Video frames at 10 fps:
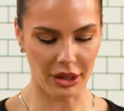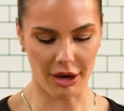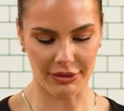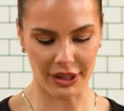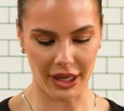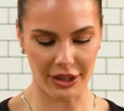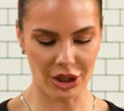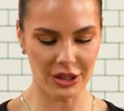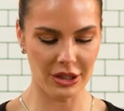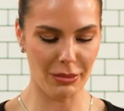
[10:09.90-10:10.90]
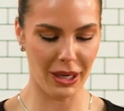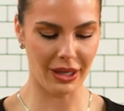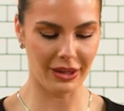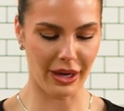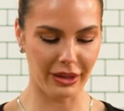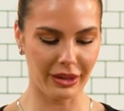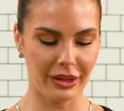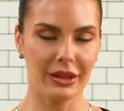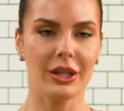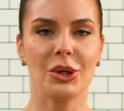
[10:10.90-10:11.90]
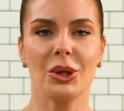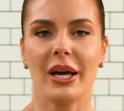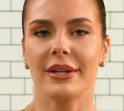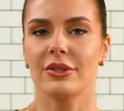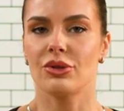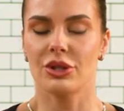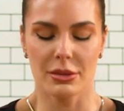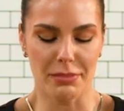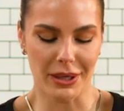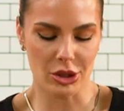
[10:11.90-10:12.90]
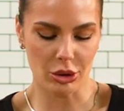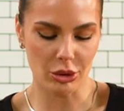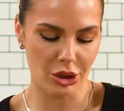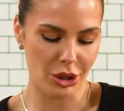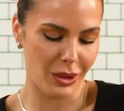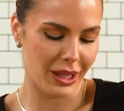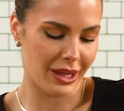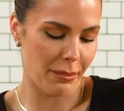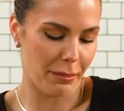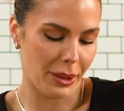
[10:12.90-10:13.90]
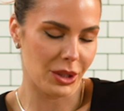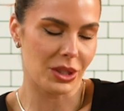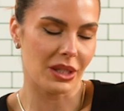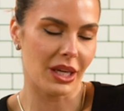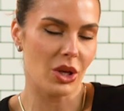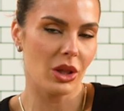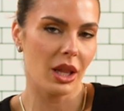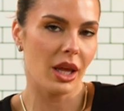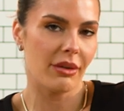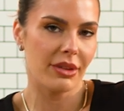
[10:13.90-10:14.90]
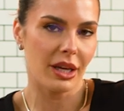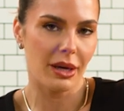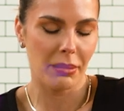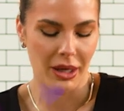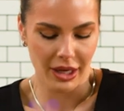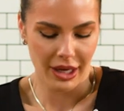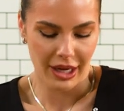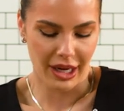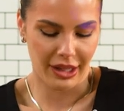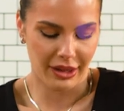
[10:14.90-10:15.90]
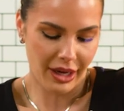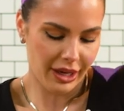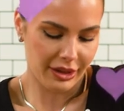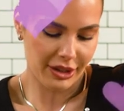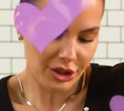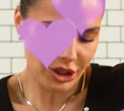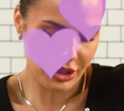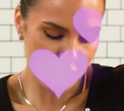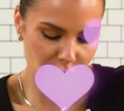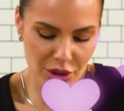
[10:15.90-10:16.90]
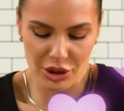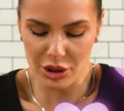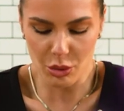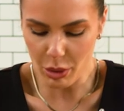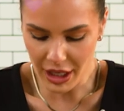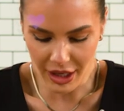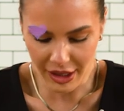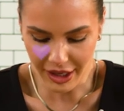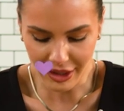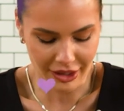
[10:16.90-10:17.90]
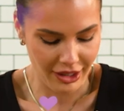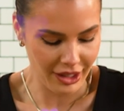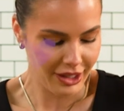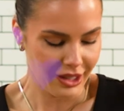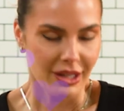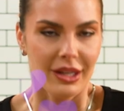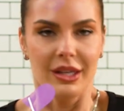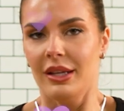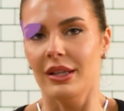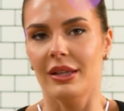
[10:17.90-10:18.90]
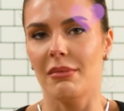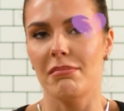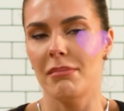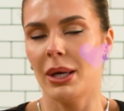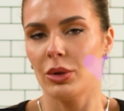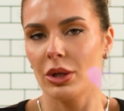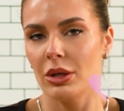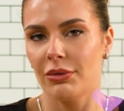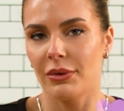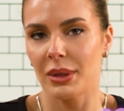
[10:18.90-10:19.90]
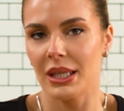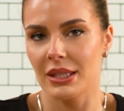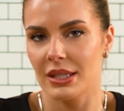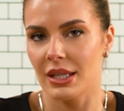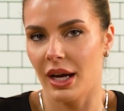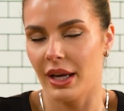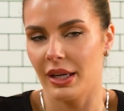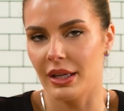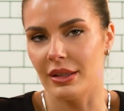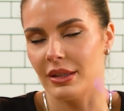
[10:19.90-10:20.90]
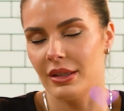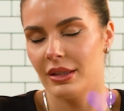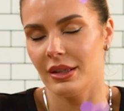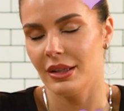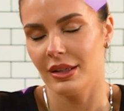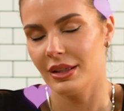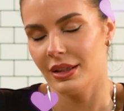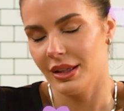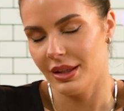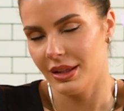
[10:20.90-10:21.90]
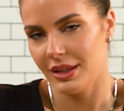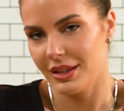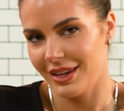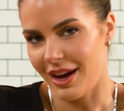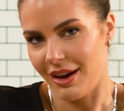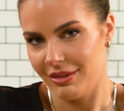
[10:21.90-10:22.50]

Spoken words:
lava cake, just to make it that little extra special, showing that person that you love them and that they're just so sweet and they melt you from the inside. And yeah.